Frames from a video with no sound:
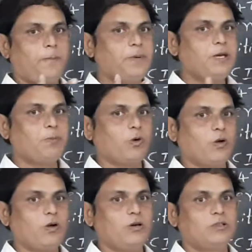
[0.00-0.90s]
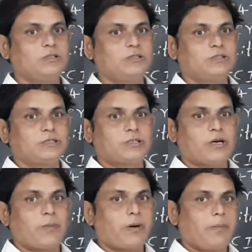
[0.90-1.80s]
people
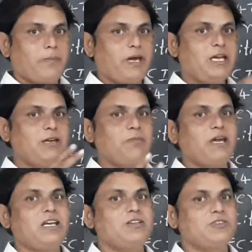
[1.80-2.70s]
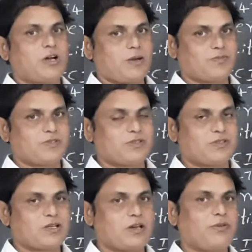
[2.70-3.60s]
main
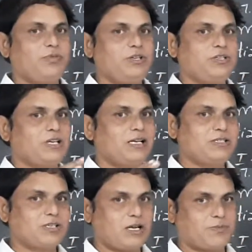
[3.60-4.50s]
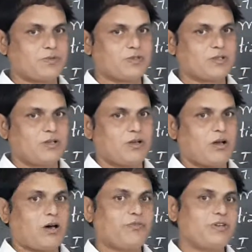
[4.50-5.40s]
jobs, official jobs,
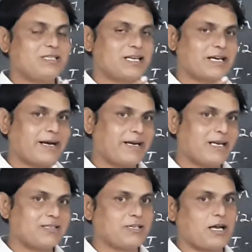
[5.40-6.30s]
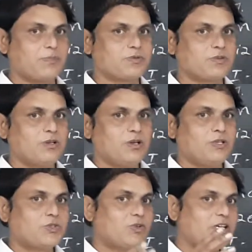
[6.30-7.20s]
officer cadre jobs.
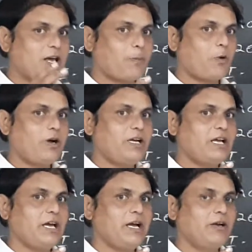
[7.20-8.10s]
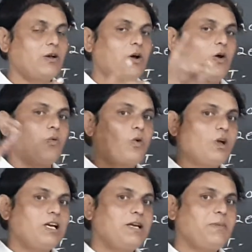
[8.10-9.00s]
So they appointed
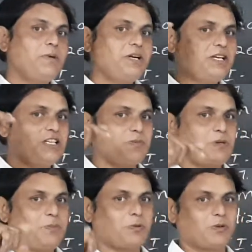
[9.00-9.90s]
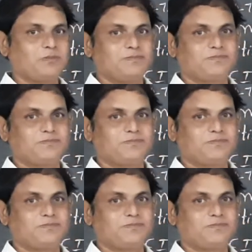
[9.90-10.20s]
only British people.